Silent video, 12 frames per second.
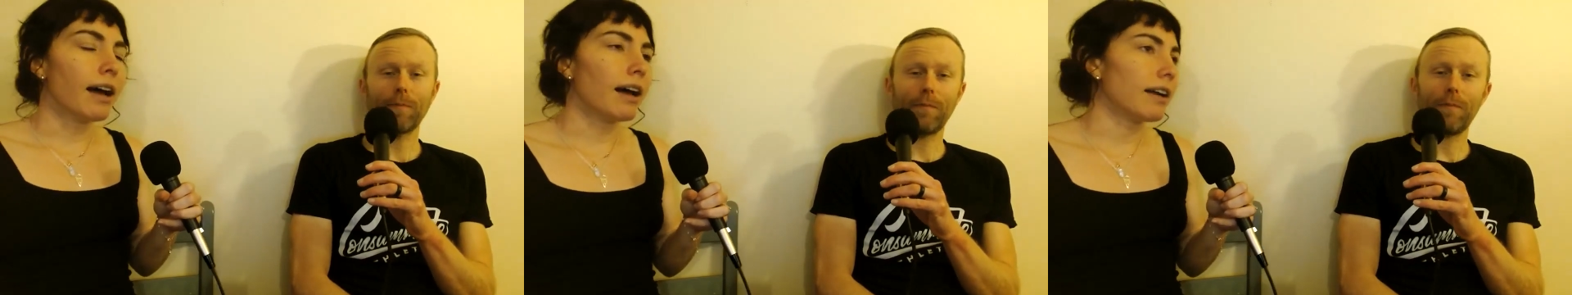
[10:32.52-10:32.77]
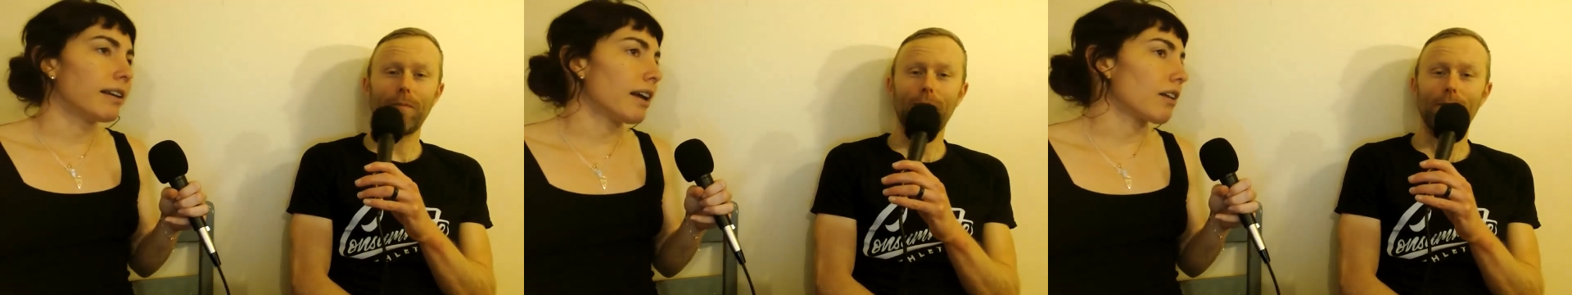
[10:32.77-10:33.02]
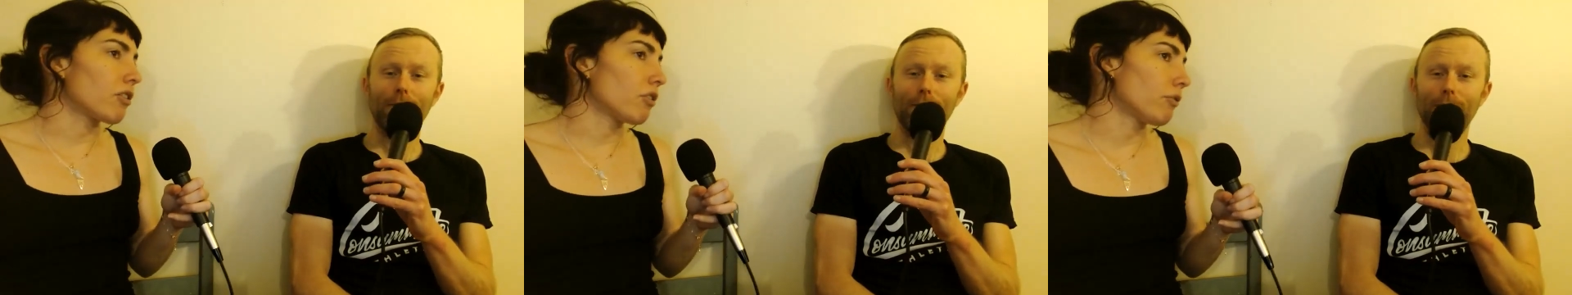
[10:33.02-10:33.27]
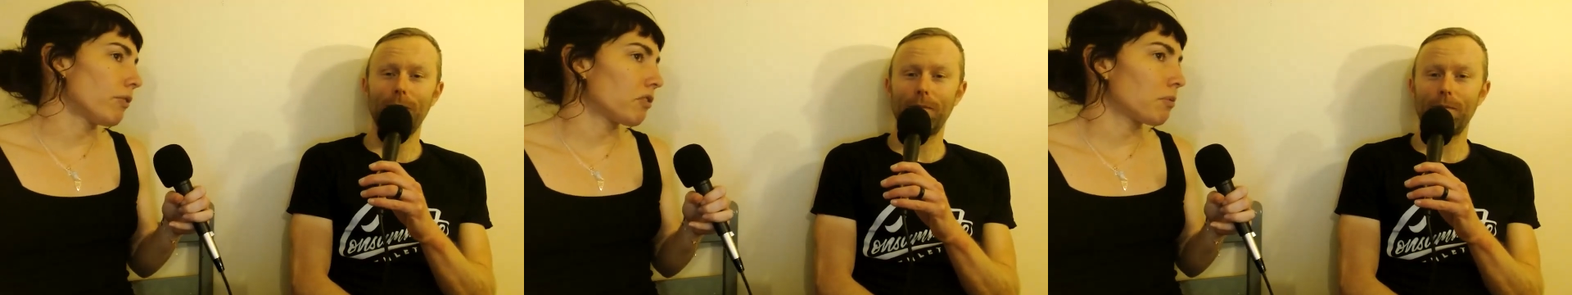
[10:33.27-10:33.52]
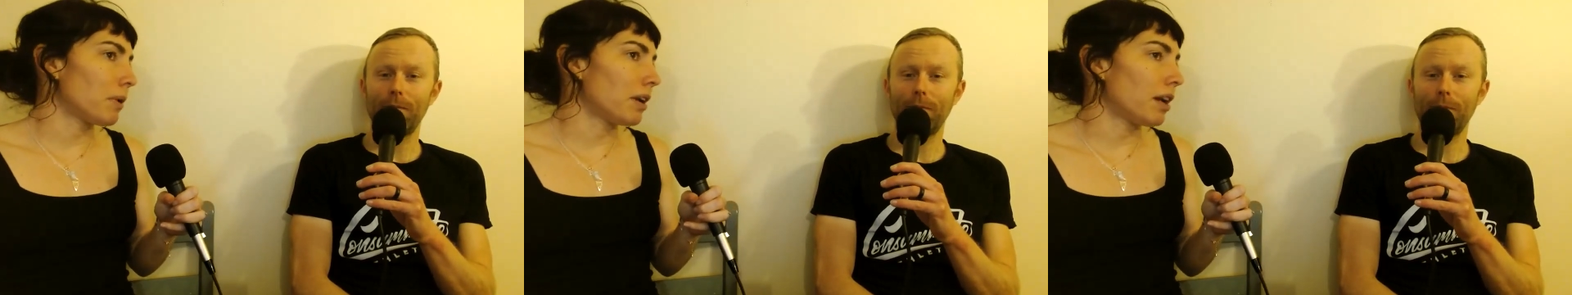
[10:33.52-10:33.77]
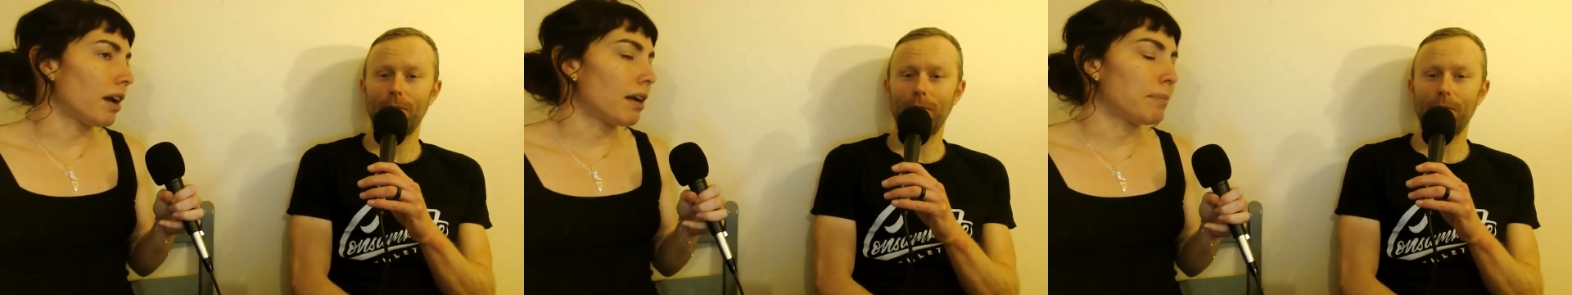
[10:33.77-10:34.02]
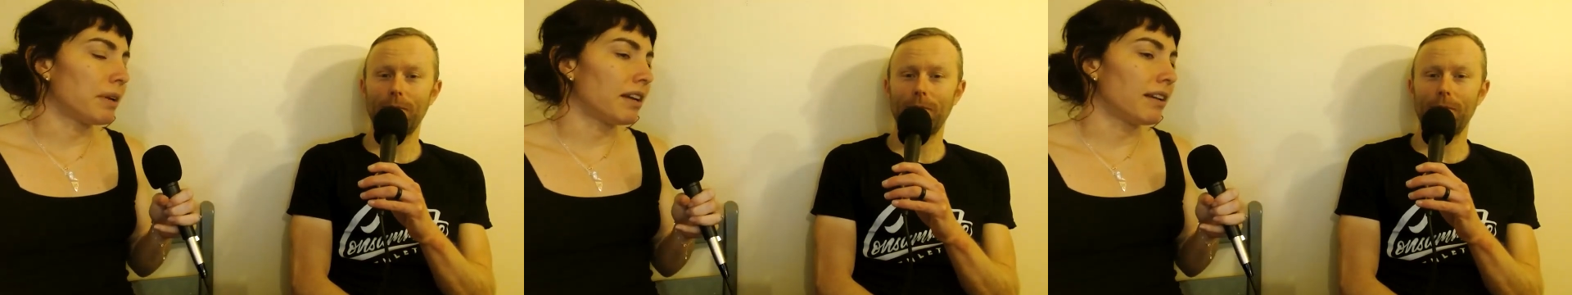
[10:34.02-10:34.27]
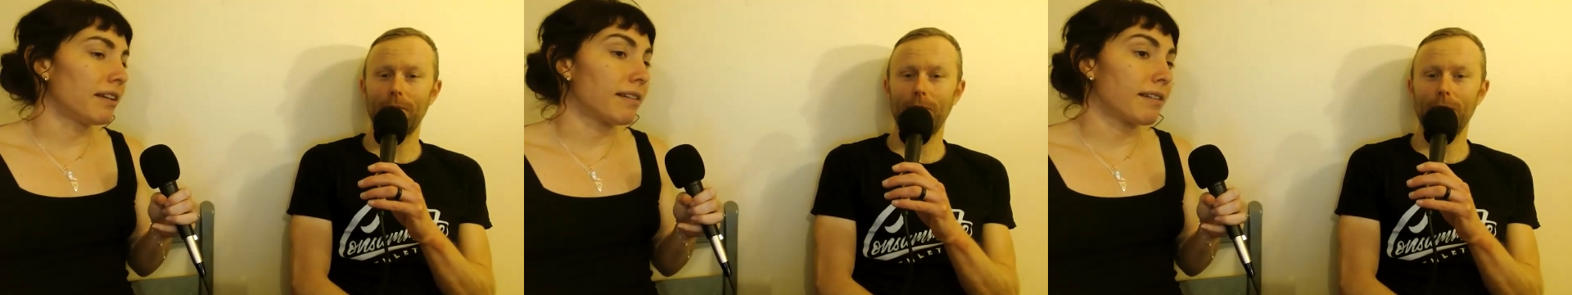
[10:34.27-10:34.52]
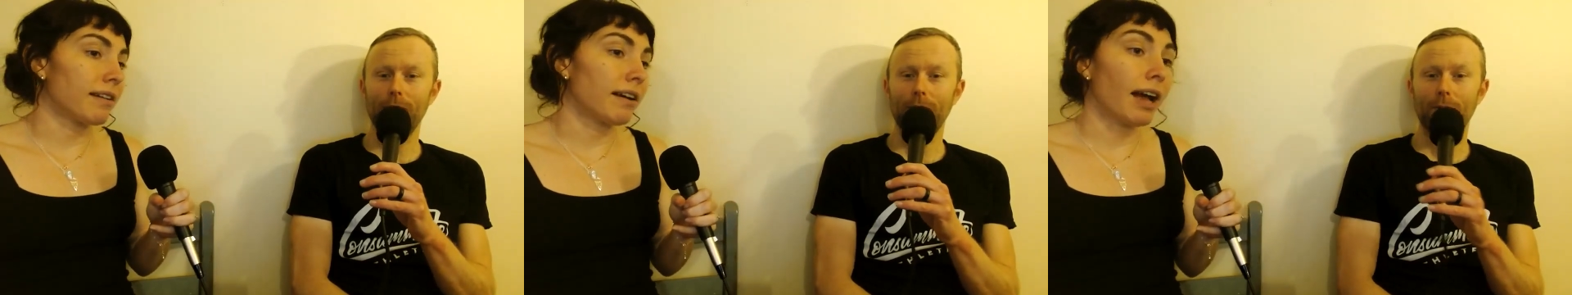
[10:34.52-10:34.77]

Speaker 1: Uh, yeah. So, first one up is